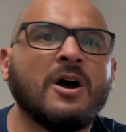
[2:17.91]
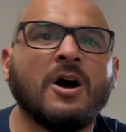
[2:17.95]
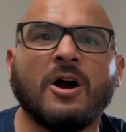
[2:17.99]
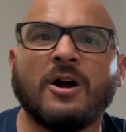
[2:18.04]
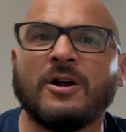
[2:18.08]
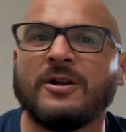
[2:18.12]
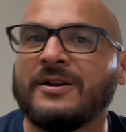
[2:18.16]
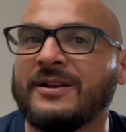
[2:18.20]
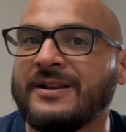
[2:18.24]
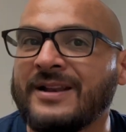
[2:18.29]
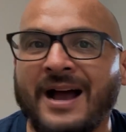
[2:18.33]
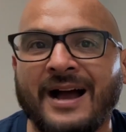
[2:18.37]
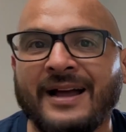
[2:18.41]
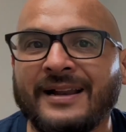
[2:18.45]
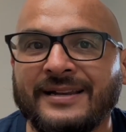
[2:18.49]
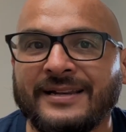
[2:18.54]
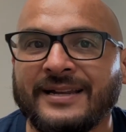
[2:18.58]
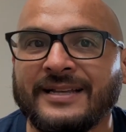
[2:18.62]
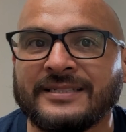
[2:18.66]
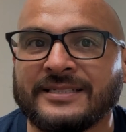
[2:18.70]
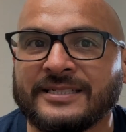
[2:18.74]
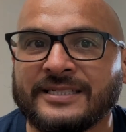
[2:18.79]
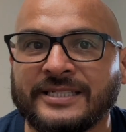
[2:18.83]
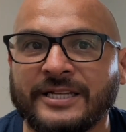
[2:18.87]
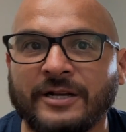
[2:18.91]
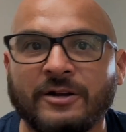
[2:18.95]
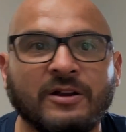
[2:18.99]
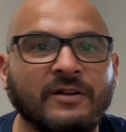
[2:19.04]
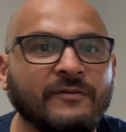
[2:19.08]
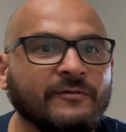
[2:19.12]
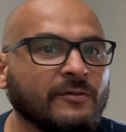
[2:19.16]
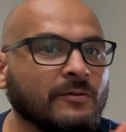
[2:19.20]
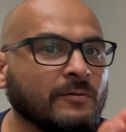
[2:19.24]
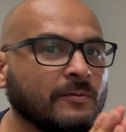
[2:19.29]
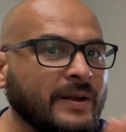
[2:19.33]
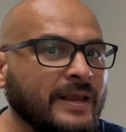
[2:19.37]
are not necessary
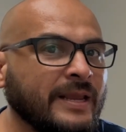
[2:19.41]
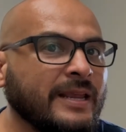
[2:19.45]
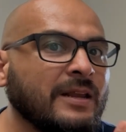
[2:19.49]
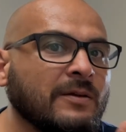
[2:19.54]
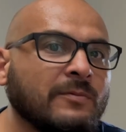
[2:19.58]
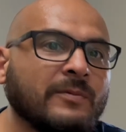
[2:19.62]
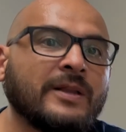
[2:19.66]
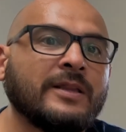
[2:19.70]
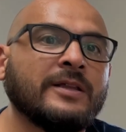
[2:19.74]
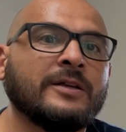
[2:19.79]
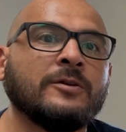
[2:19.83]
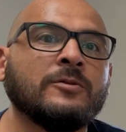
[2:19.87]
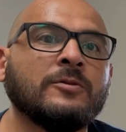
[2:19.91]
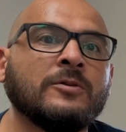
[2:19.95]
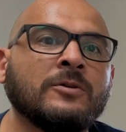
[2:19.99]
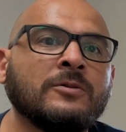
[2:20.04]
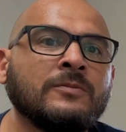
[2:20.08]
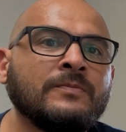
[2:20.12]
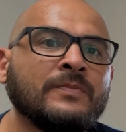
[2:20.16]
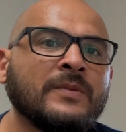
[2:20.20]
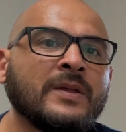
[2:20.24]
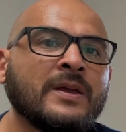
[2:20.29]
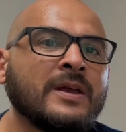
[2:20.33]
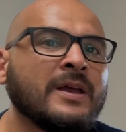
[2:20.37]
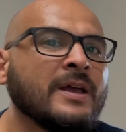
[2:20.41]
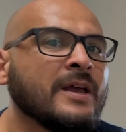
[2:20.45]
for ranking well in Google,